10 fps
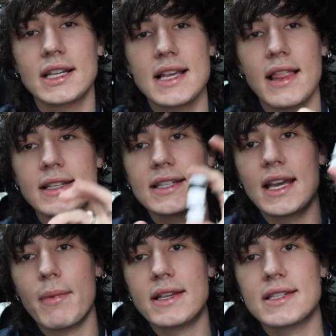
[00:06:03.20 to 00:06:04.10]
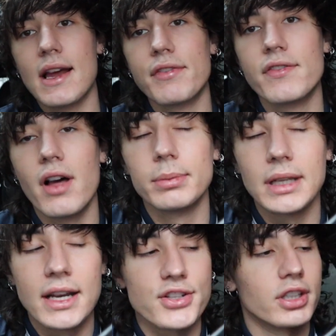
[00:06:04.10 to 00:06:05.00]
because I like to get my stuff developed
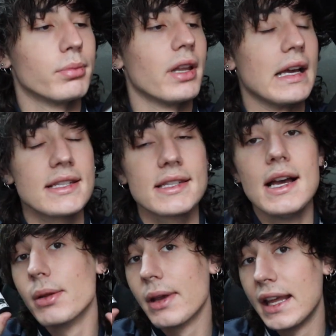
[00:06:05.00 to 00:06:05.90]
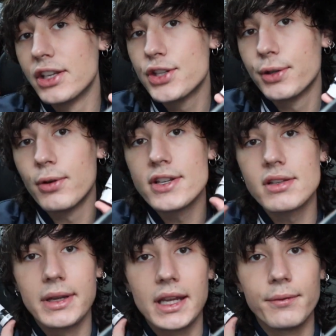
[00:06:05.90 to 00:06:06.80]
at a certain place. So I'm getting two rolls
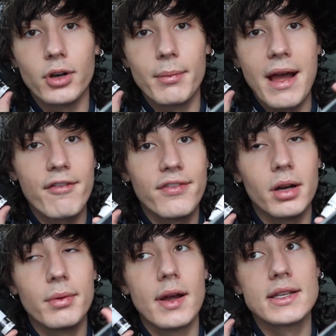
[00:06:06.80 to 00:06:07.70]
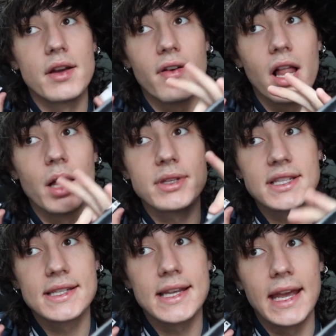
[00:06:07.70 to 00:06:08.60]
of medium format film developed
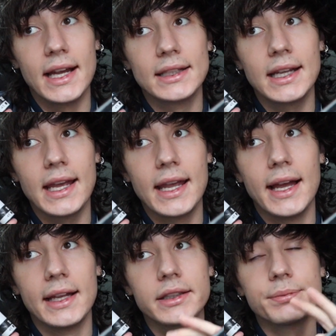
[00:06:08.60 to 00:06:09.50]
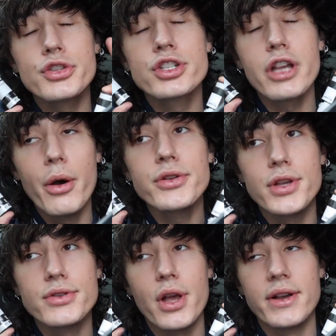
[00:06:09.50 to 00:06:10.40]
and scanned and so
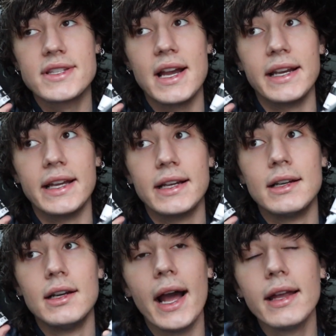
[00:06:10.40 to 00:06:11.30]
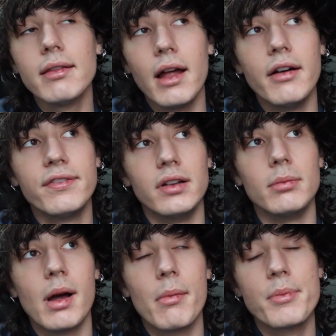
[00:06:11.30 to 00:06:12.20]
excited. I love
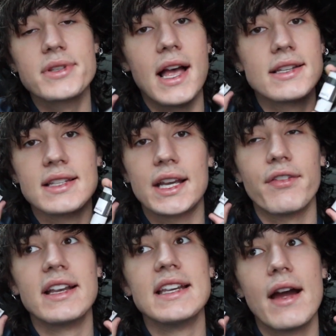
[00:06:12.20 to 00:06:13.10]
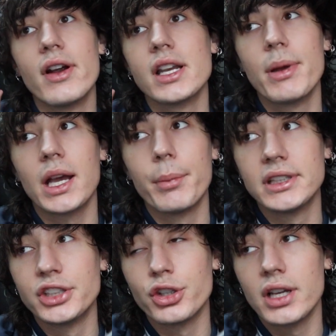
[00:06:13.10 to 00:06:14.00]
film, I'm obsessed. Like if I never had to pick up a
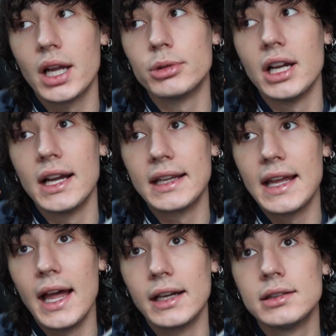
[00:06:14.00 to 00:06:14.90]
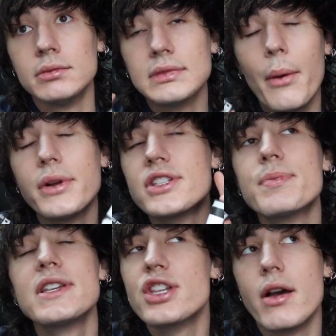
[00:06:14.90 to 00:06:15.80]
digital camera again, that would
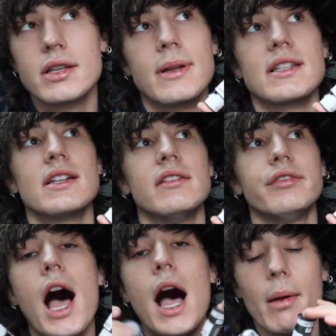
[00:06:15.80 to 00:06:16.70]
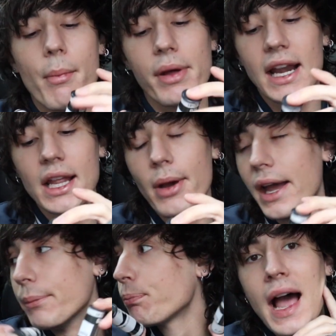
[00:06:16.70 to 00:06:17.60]
be so expensive. But
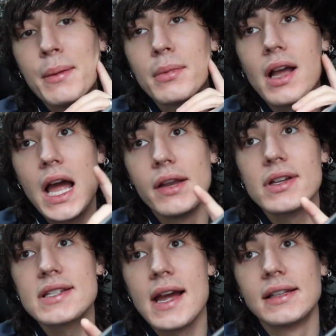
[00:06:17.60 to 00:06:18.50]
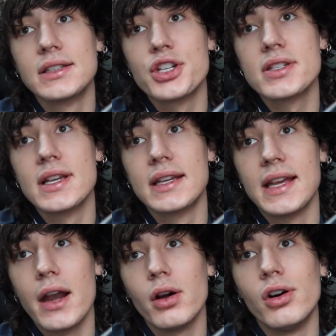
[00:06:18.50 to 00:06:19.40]
anyway, I'm kind of excited to just like
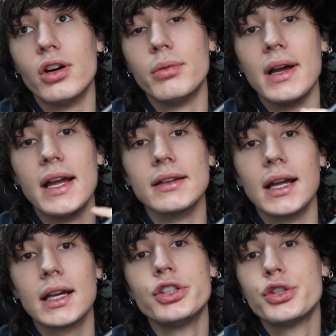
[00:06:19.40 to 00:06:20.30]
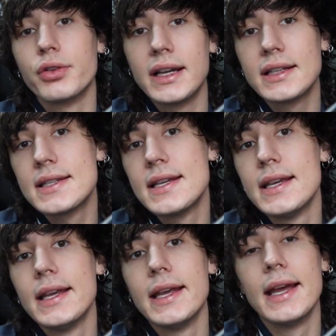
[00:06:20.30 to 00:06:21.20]
get home and like drink
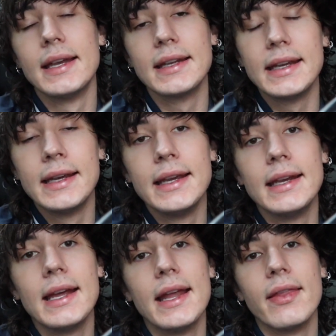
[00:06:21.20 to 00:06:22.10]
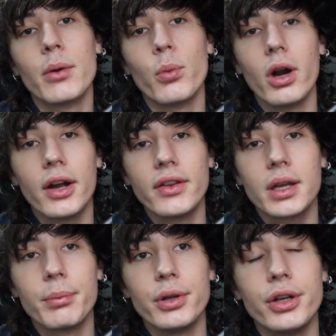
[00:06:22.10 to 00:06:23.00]
tea and eat and like work on the
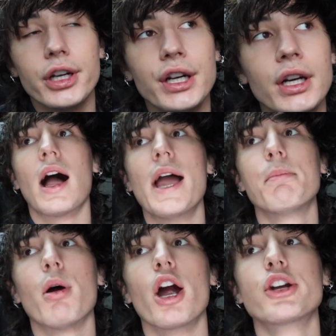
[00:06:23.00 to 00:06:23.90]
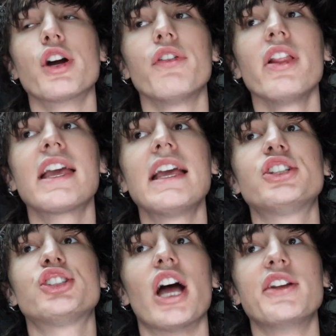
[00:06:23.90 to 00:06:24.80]
computer. I parked over like a
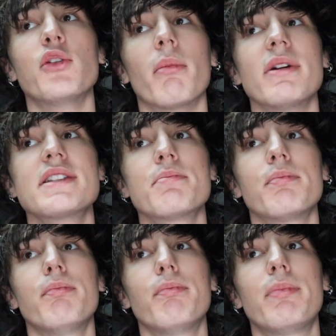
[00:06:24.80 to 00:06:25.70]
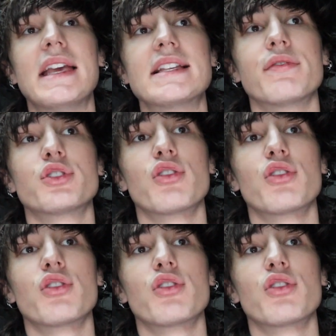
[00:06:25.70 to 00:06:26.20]
ginormous piece of